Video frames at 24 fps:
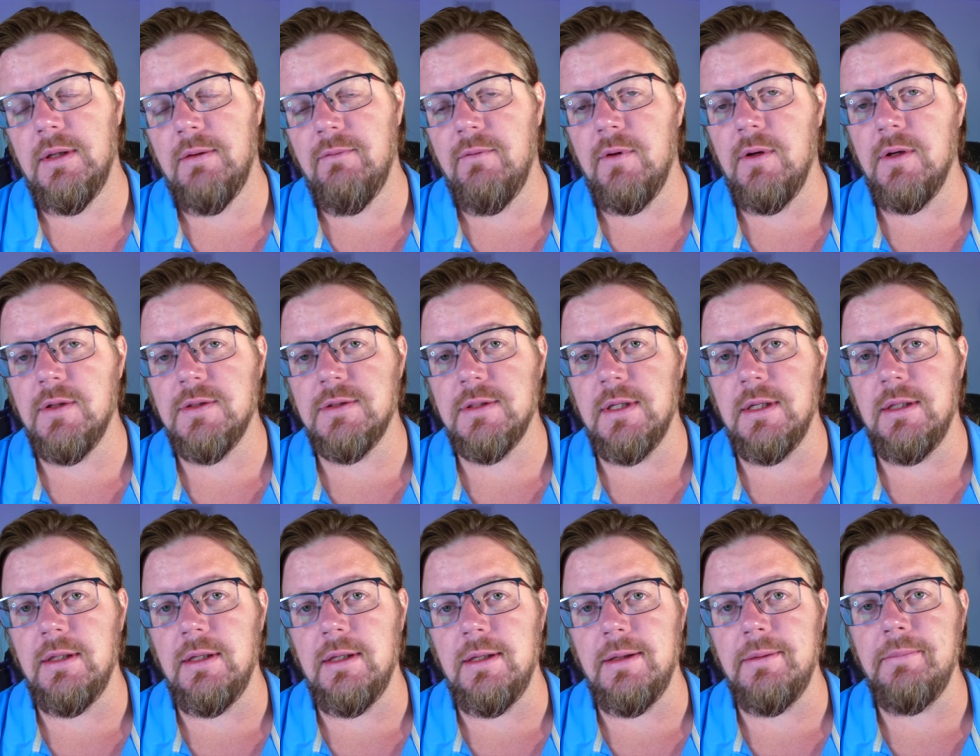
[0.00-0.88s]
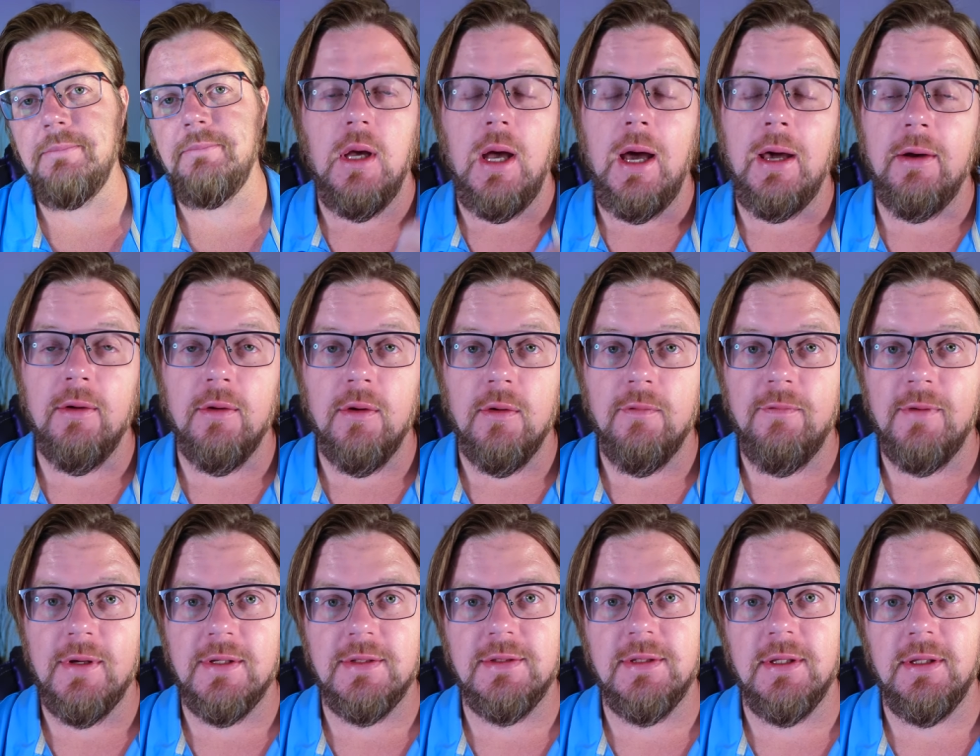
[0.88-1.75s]
Very sad day. I don't know if
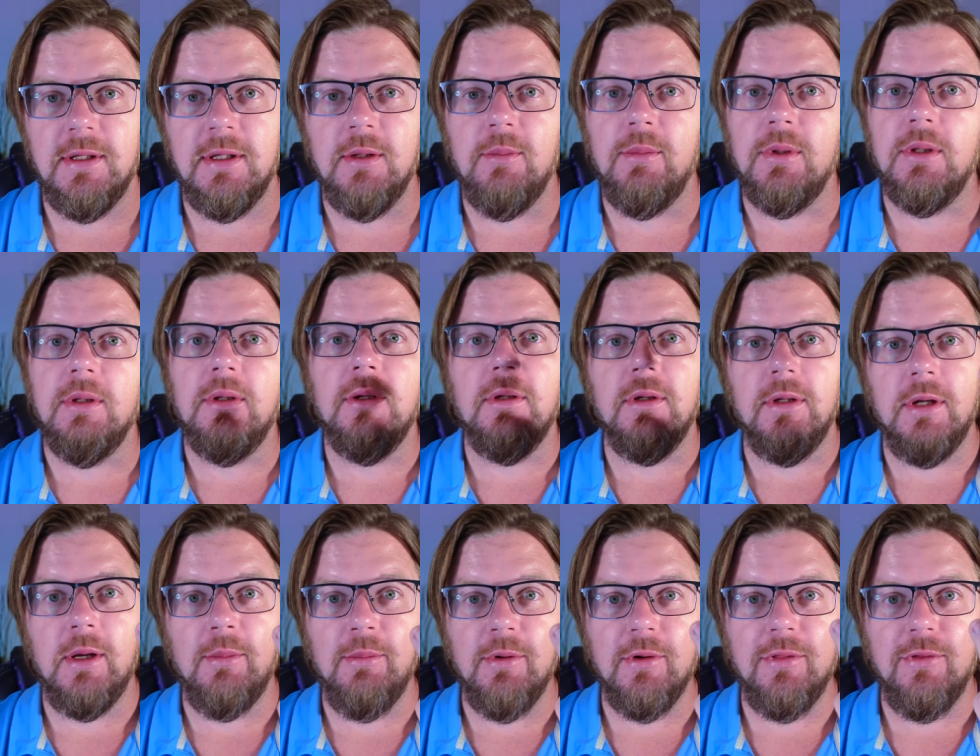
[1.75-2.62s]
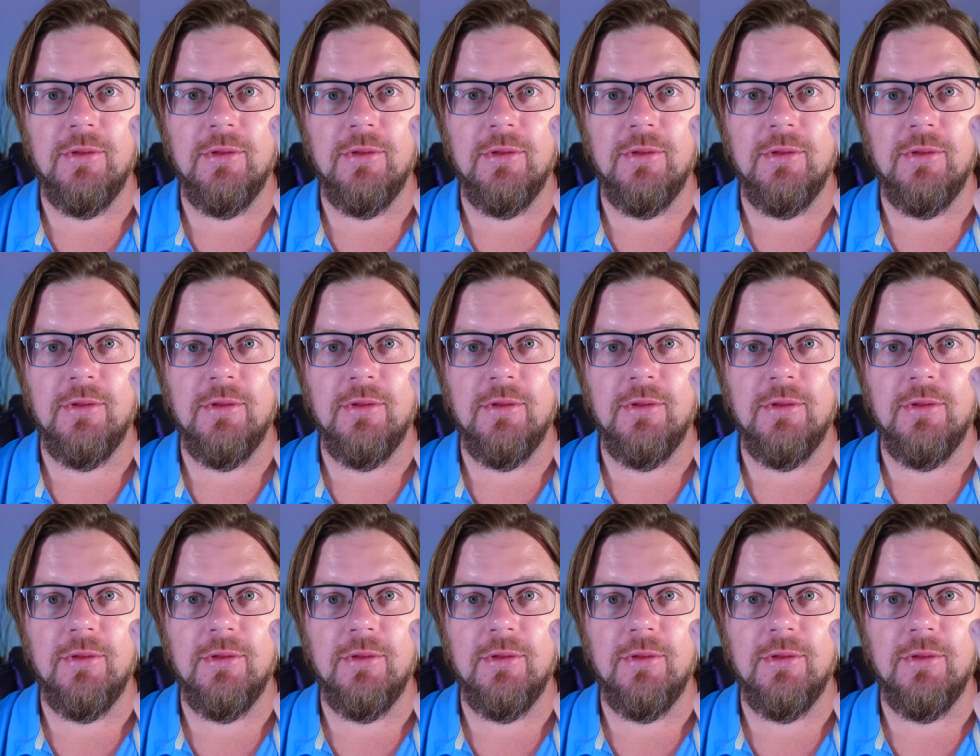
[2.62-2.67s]
I said it, but number